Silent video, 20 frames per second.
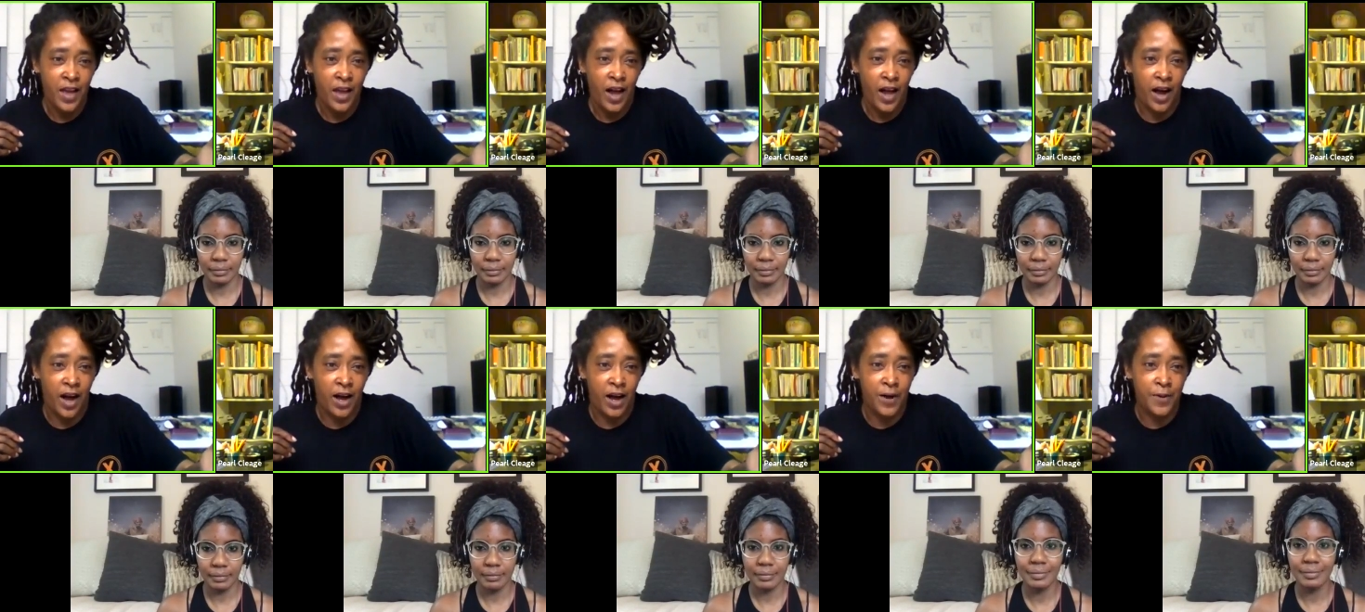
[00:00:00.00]

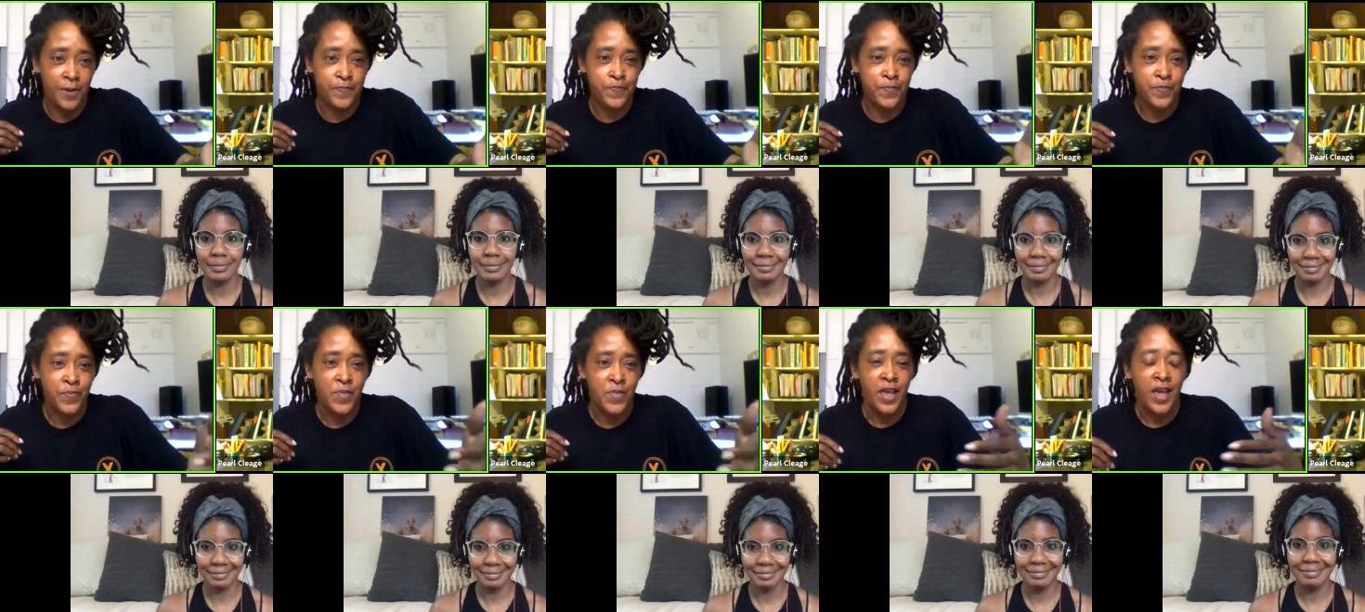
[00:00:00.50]
Speaker 1: Um, mm-hmm.
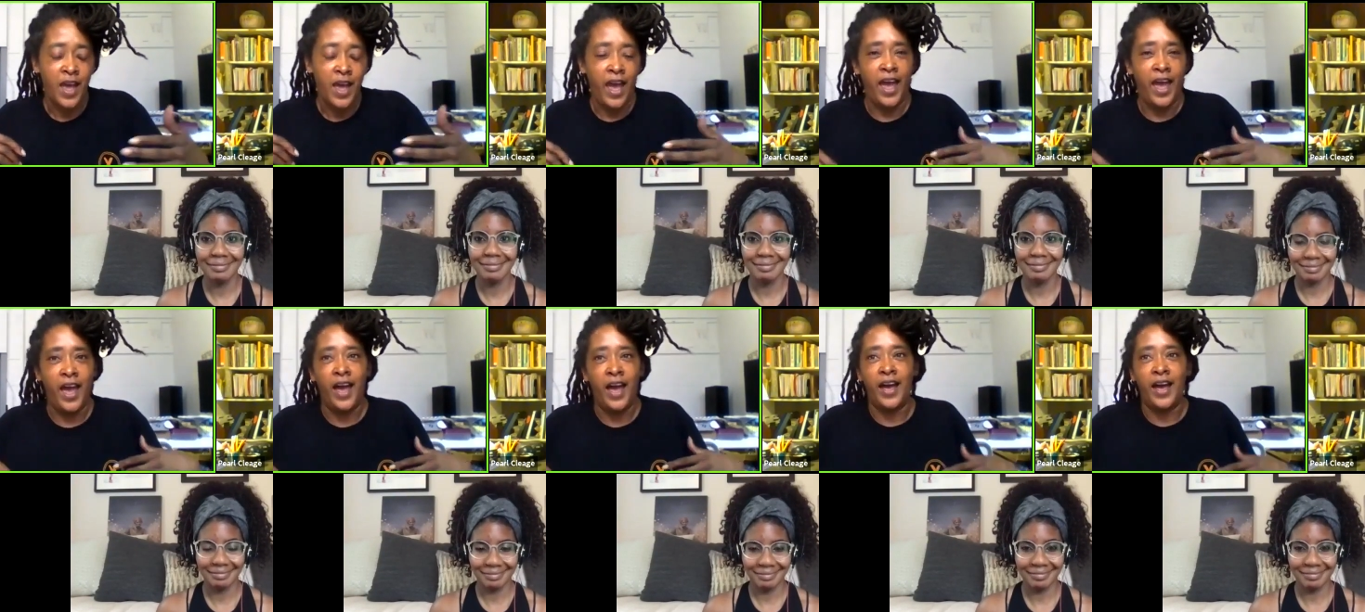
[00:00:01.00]

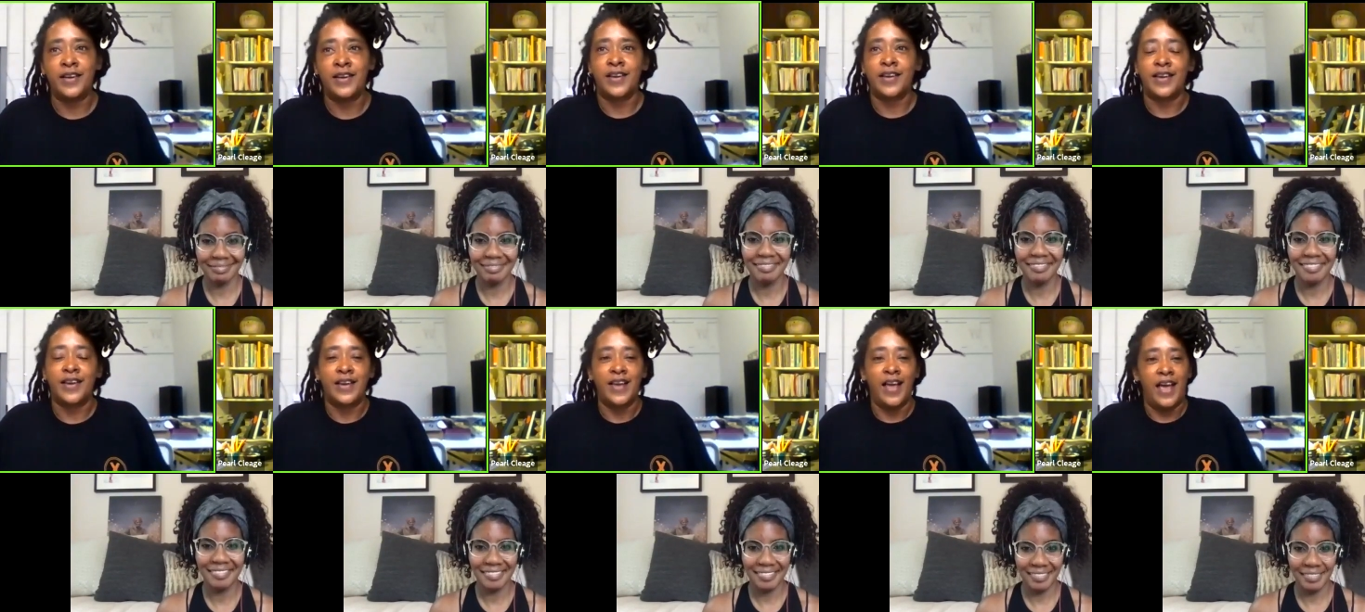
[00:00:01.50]

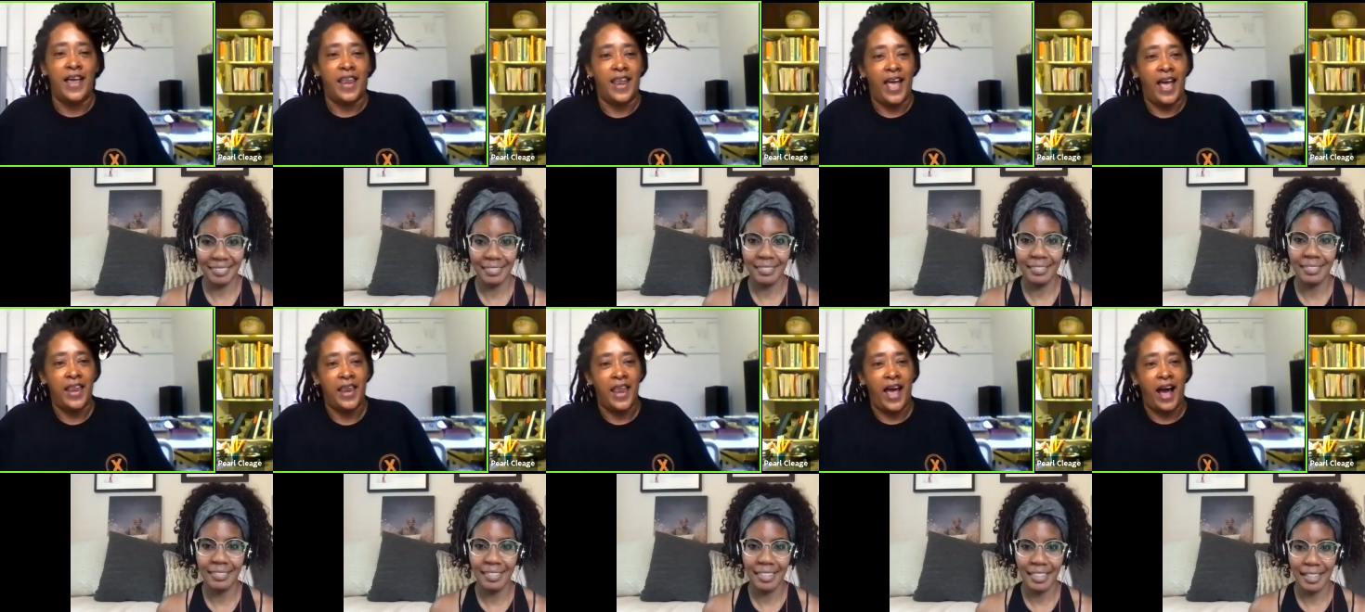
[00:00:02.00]
and, and,
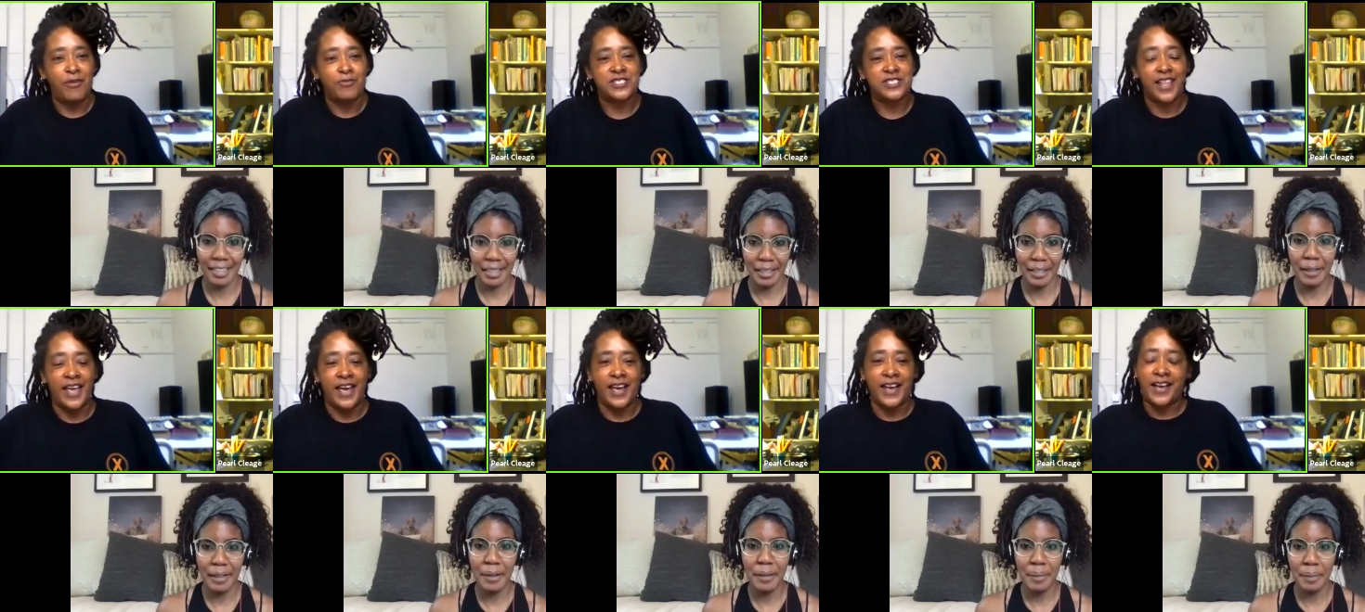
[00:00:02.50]
and I was
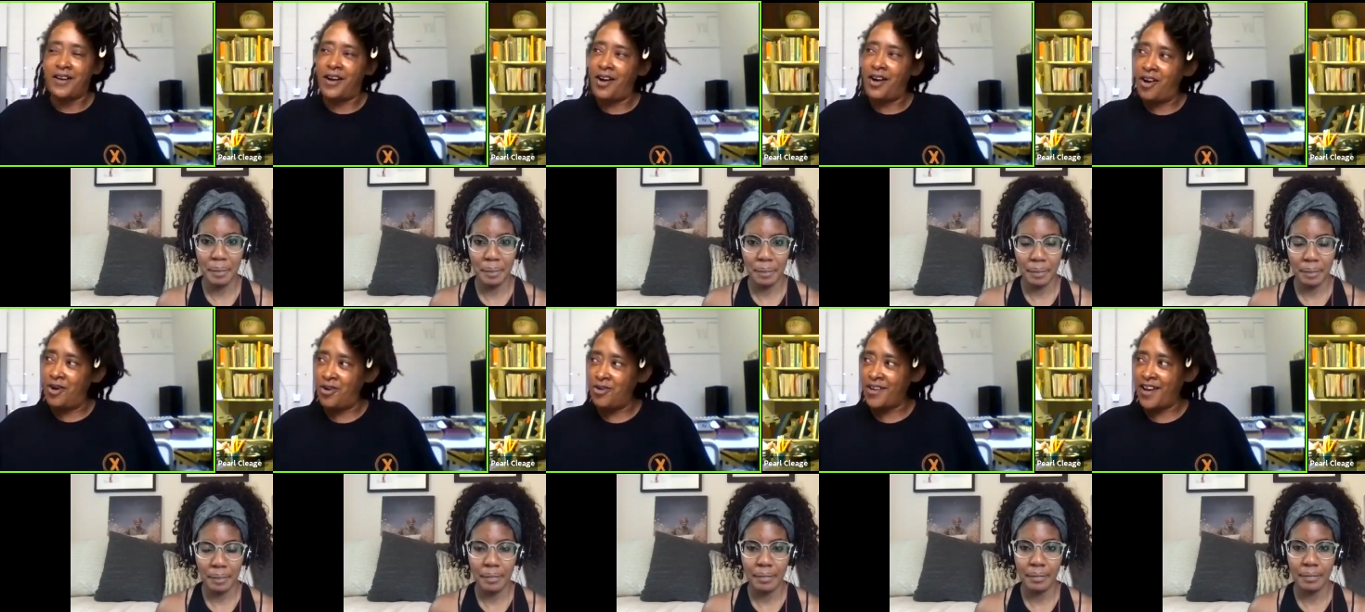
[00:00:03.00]
like,
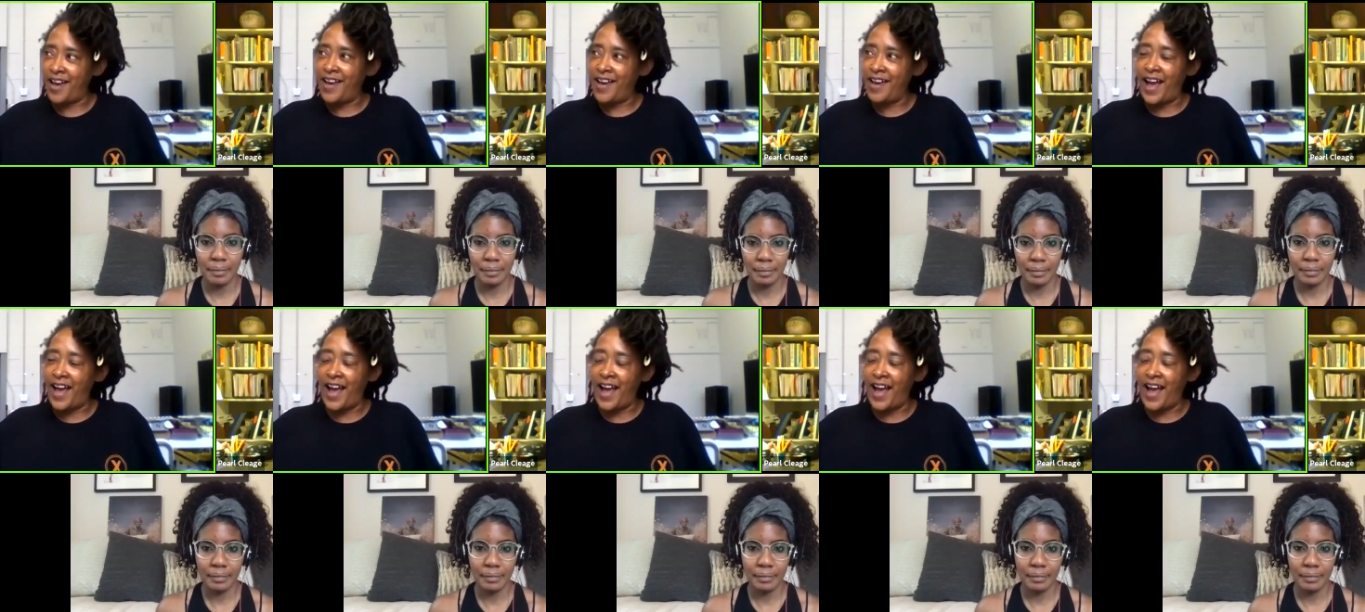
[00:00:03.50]
oh, okay.